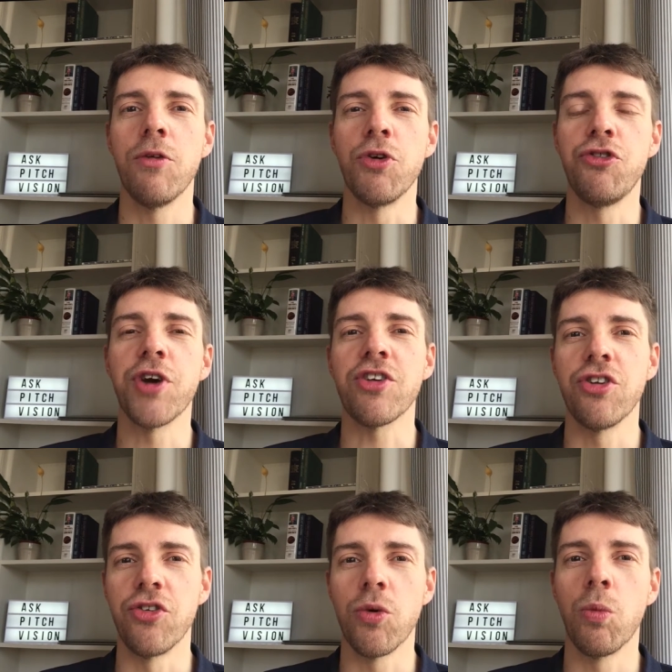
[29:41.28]

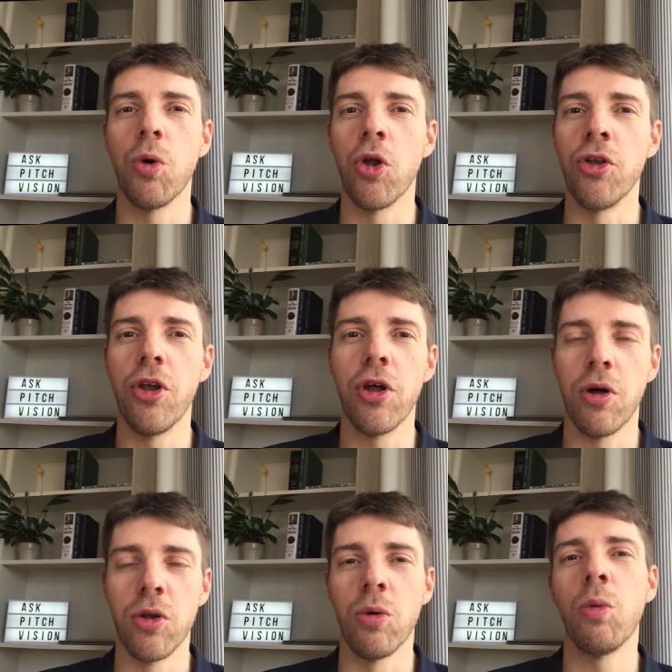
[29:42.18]
restrictions
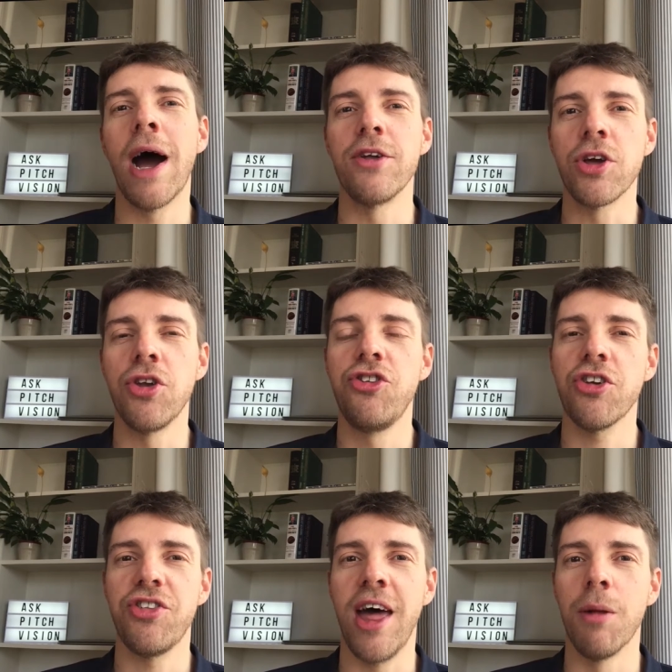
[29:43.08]
on how you can
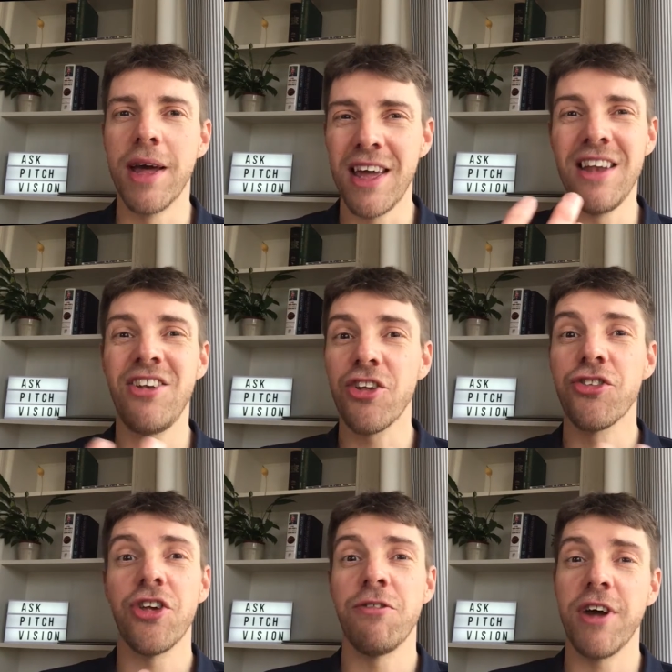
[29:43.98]
adjust the helmet, it
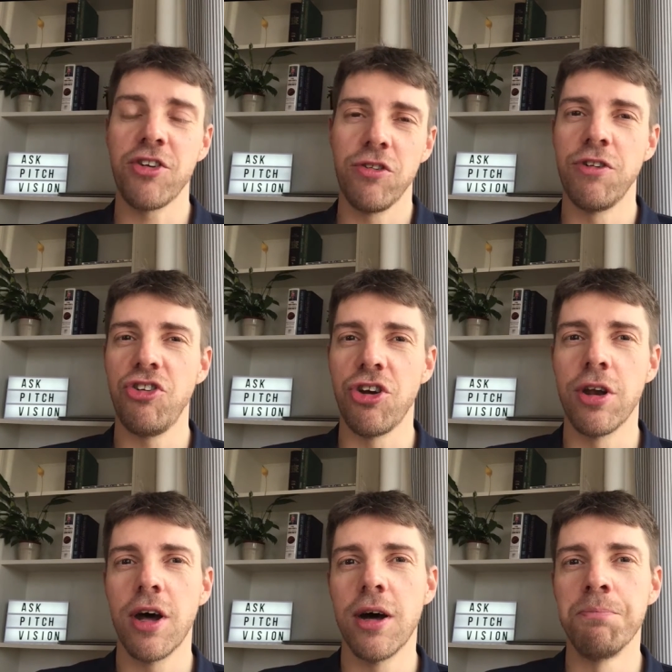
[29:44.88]
does affect your
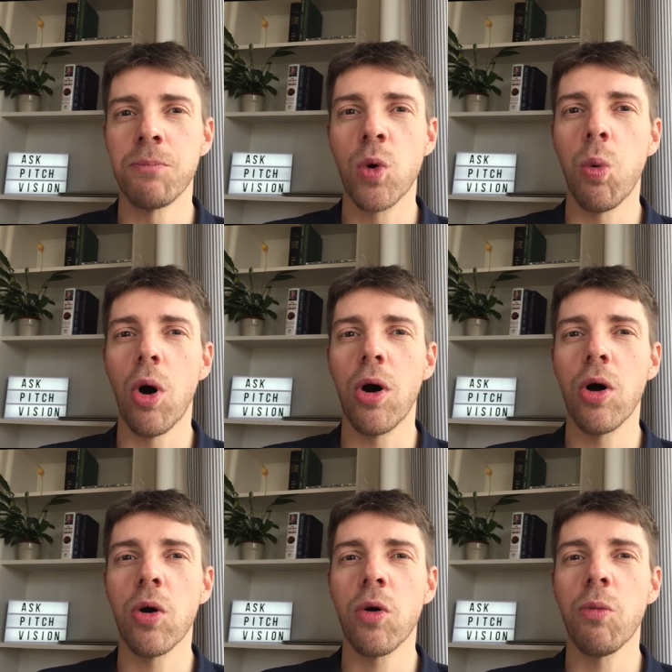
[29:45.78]
vision quite
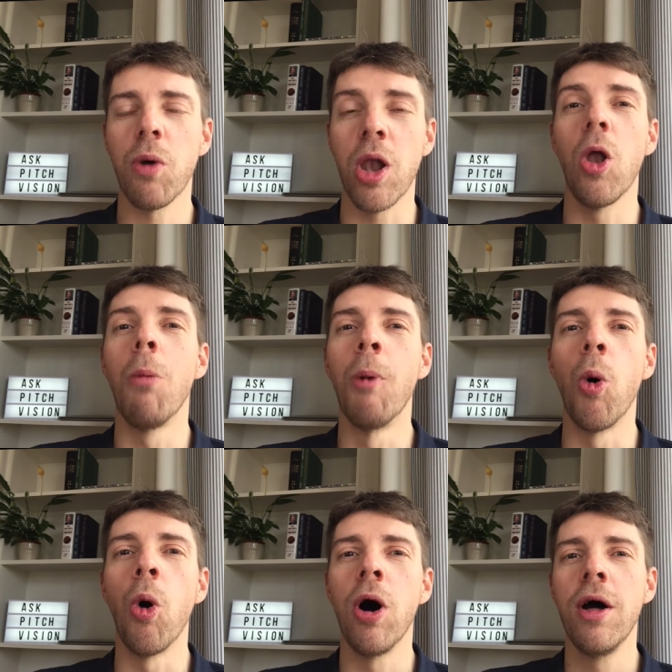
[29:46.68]
a lot
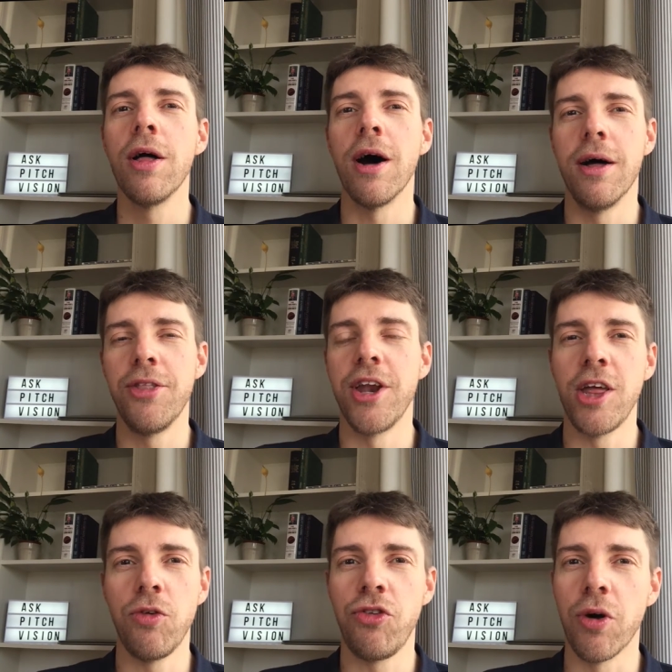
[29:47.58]
more
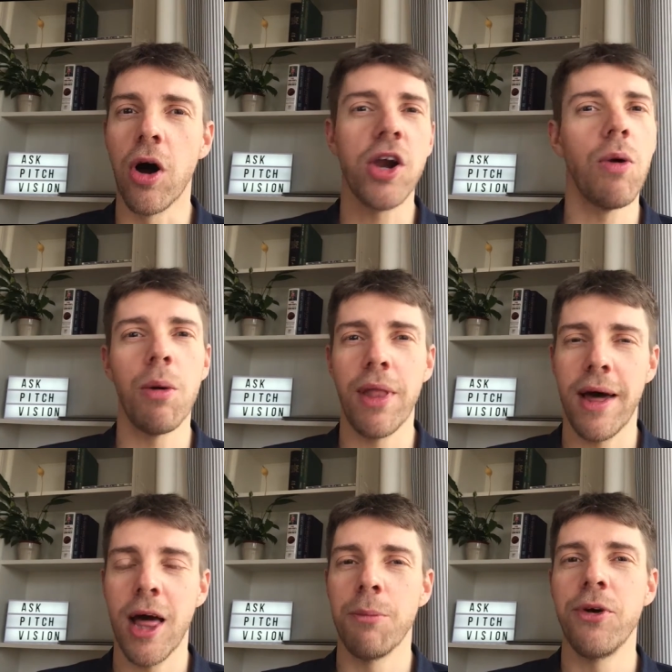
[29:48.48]
than it used to. I grew up
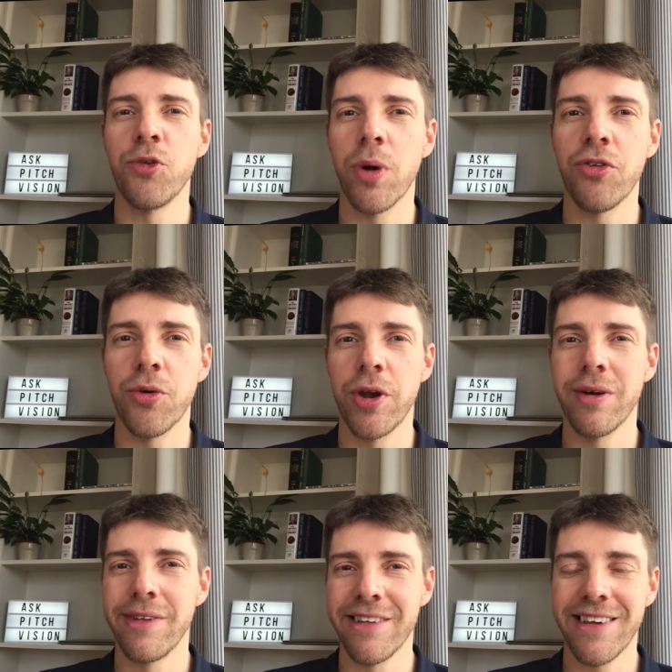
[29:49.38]
without a helmet as well, so I
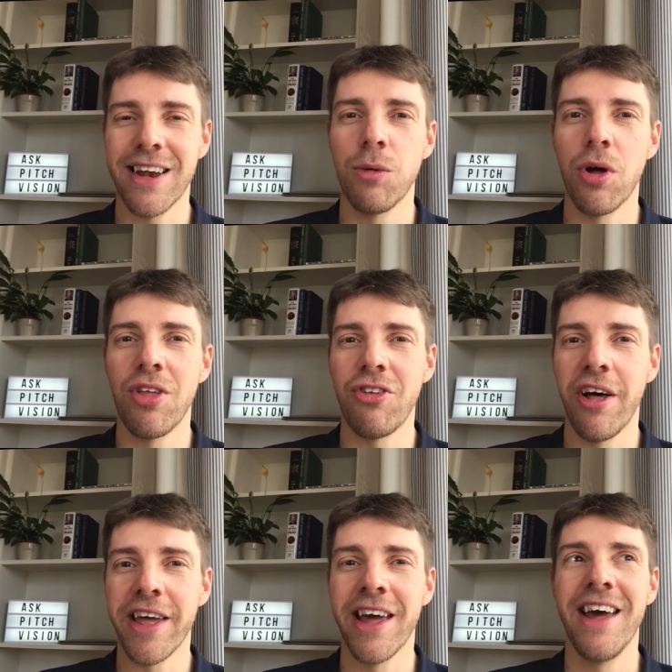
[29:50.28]
know exactly what
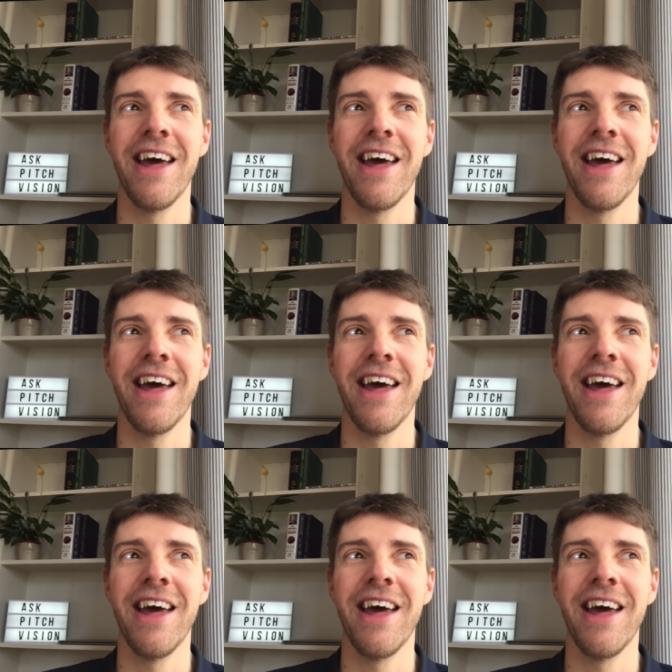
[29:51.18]
it's like.